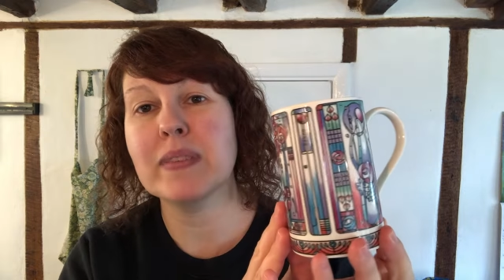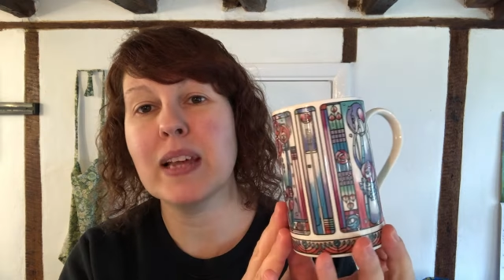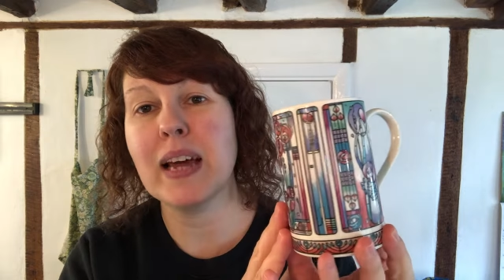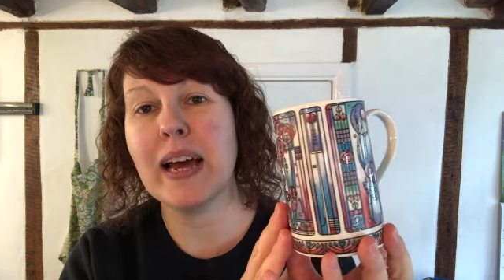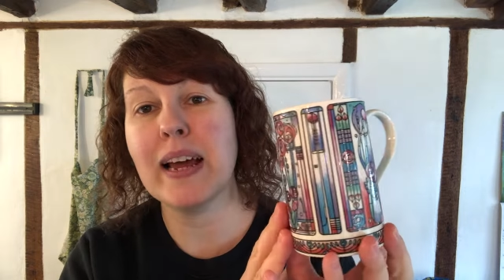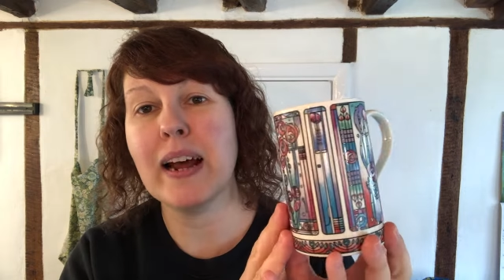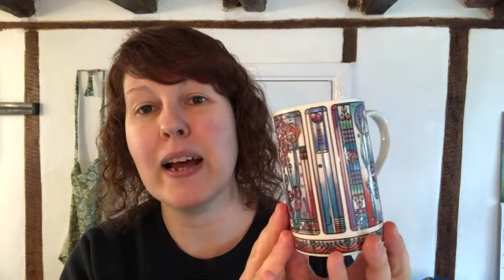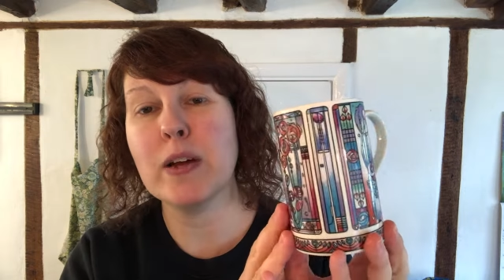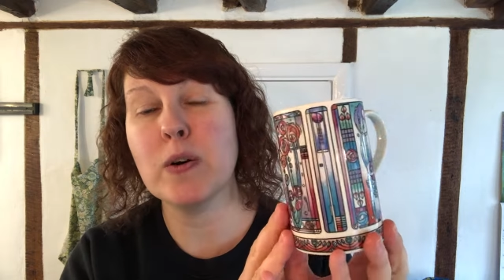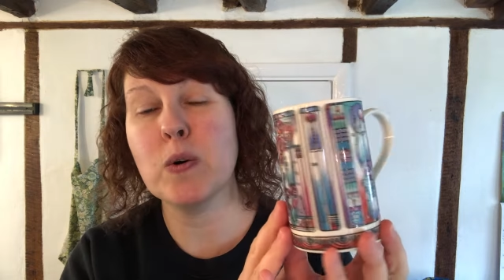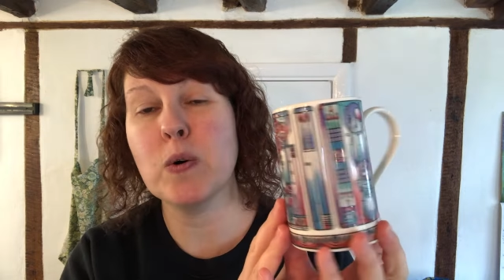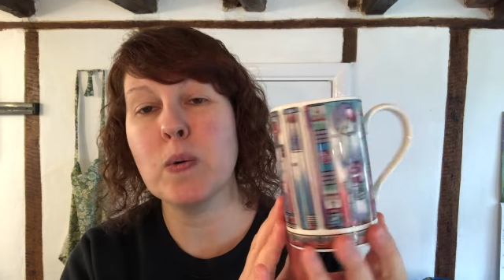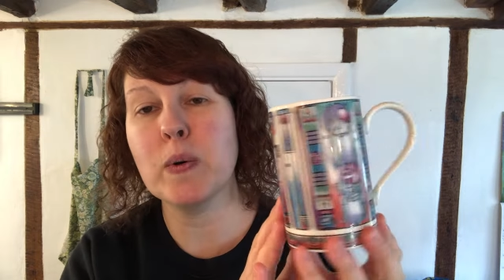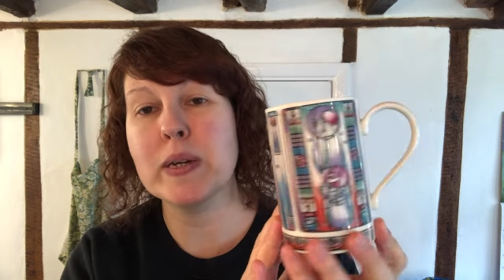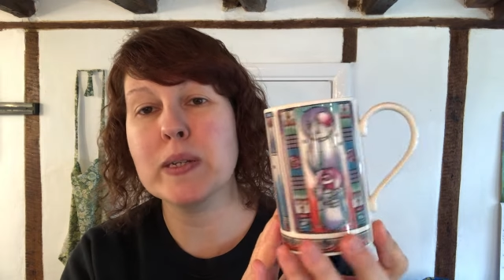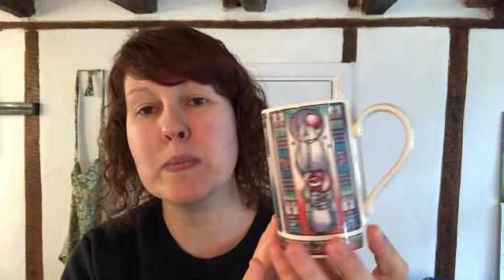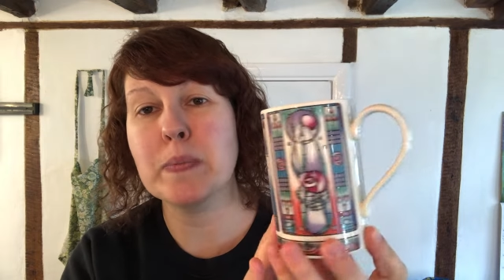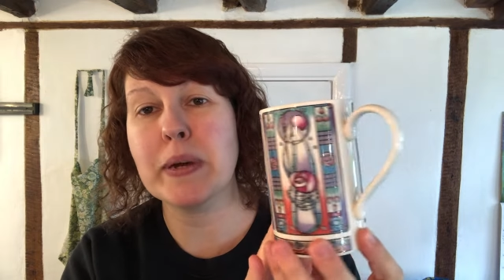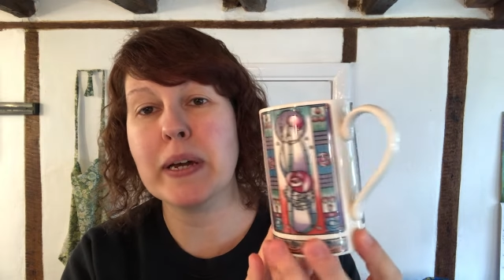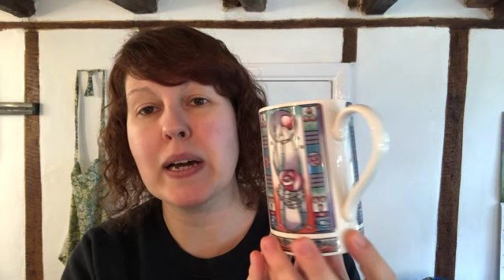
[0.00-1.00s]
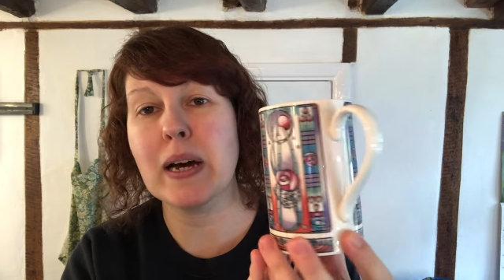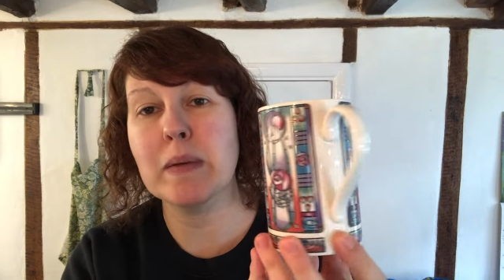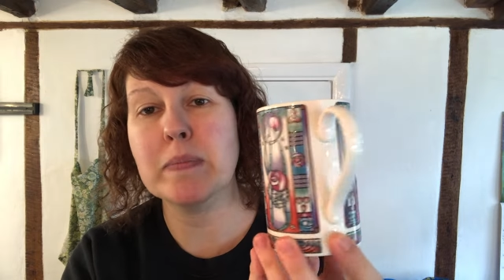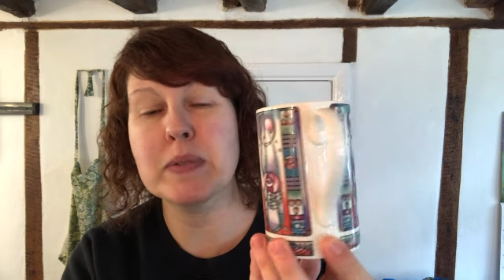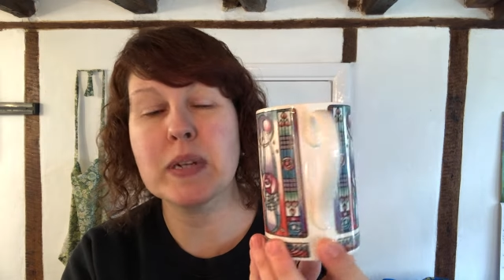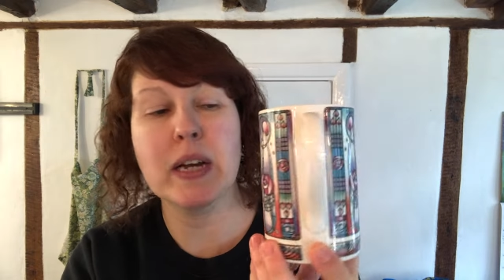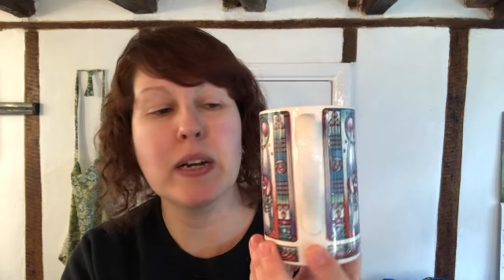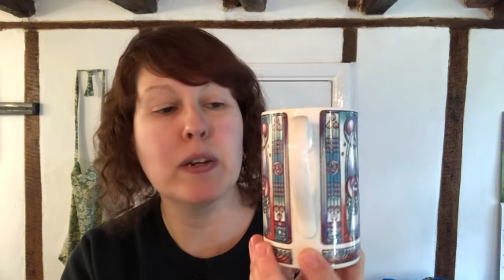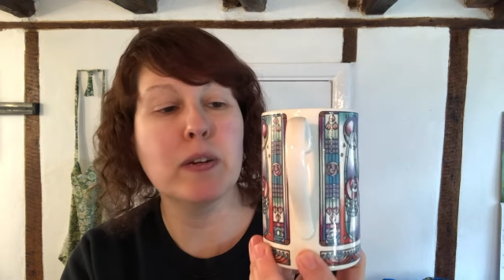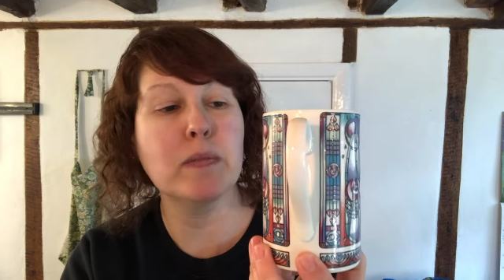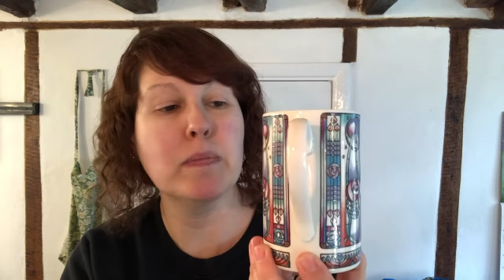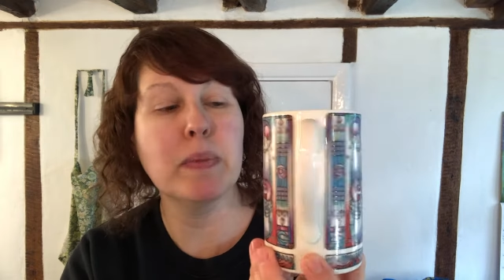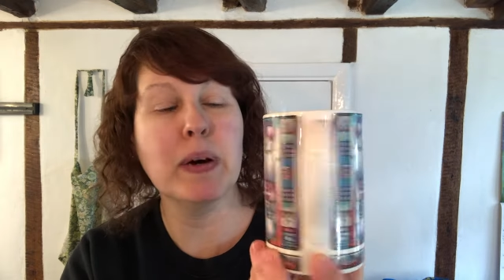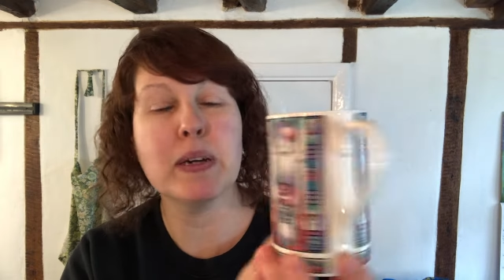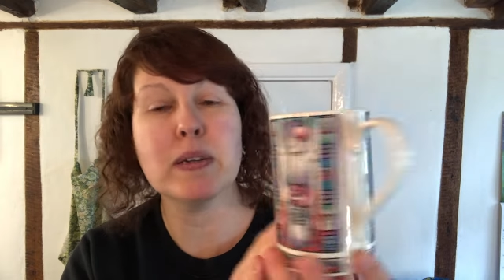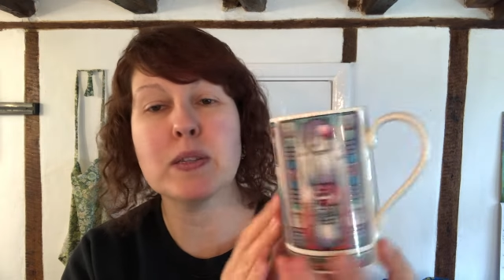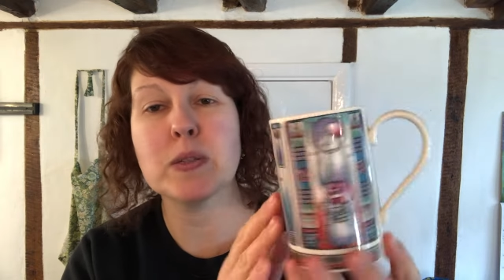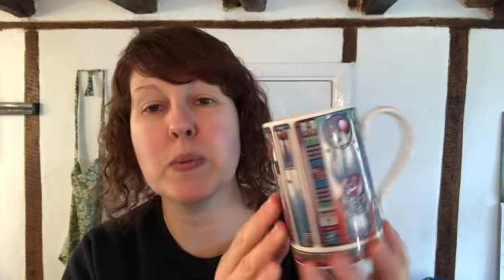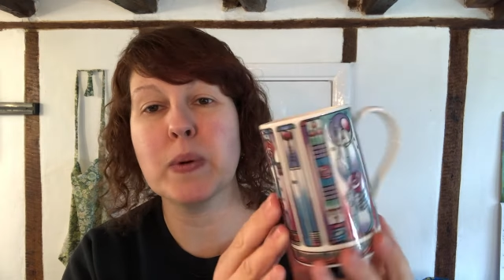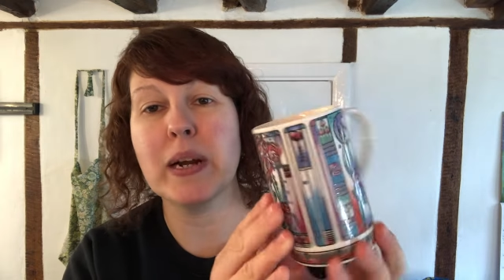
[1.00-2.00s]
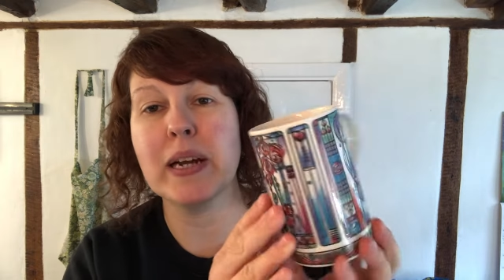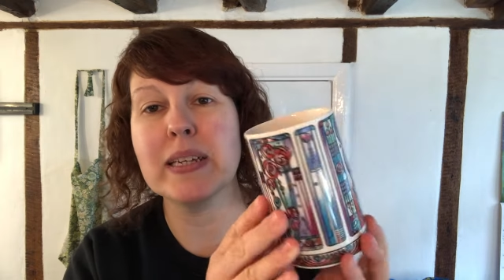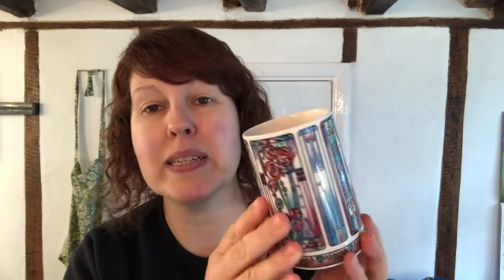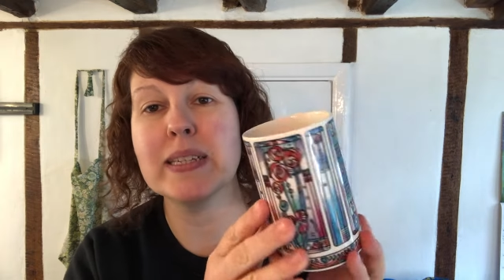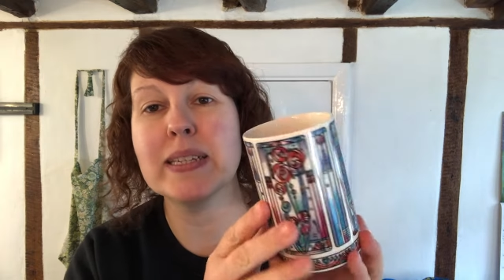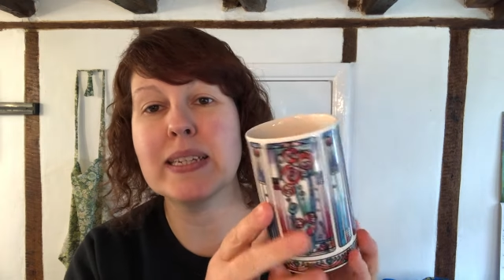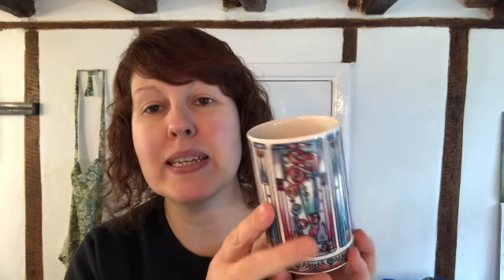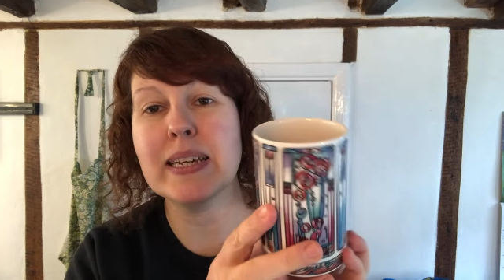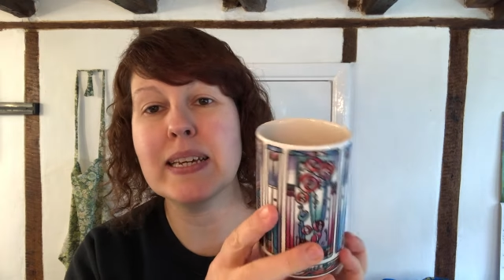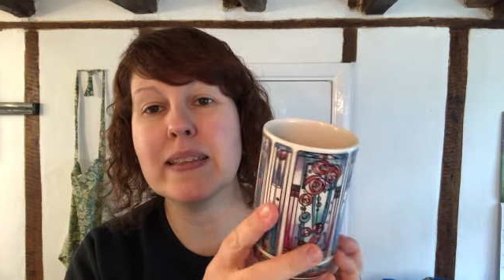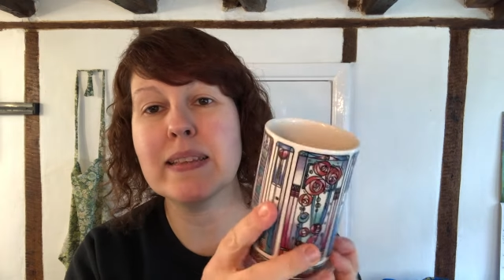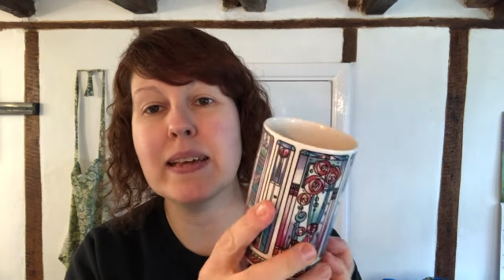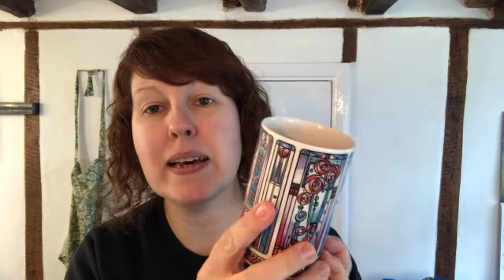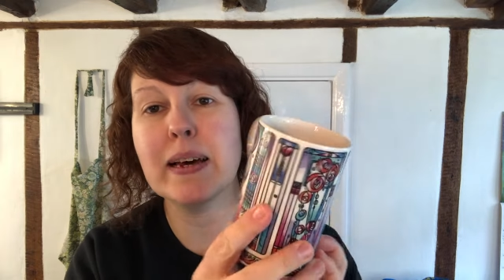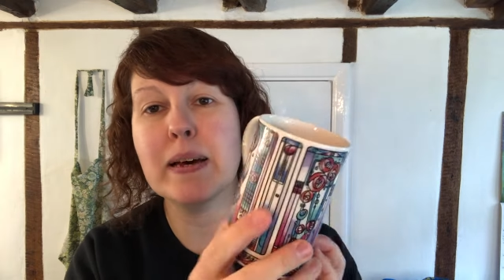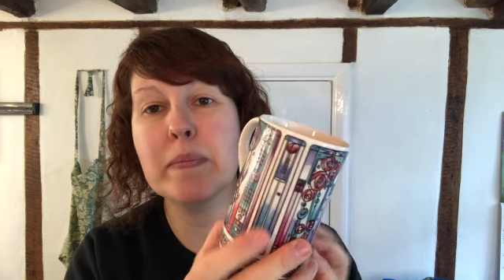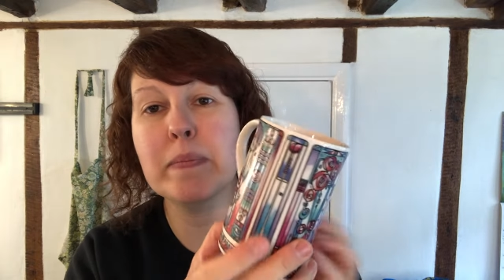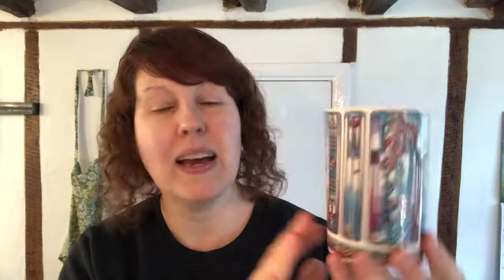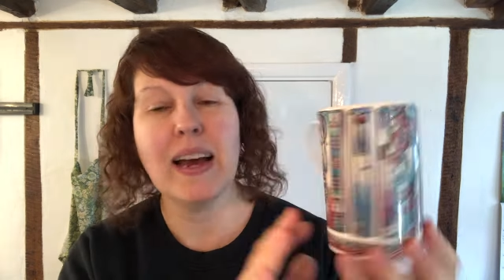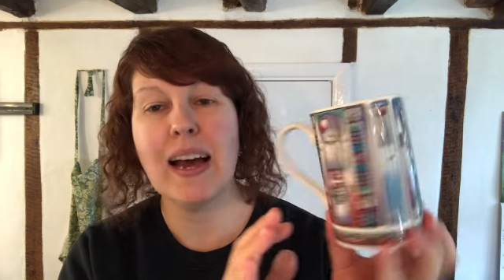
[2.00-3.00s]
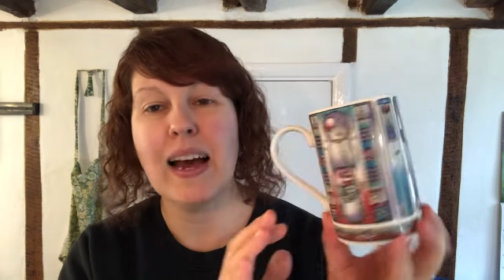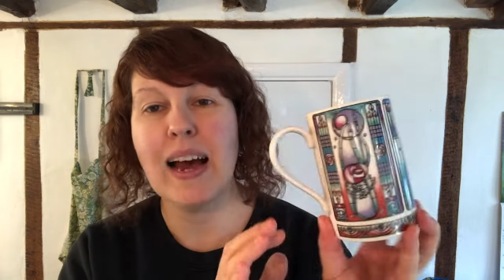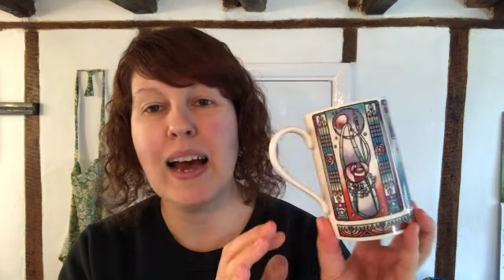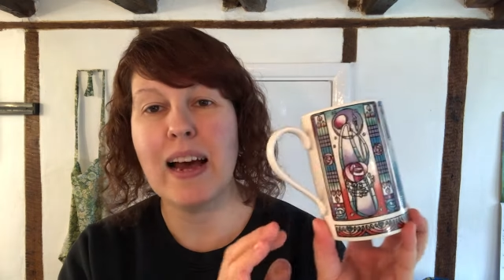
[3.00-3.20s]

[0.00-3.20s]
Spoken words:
and I always pick up Dunoon mugs when I see them.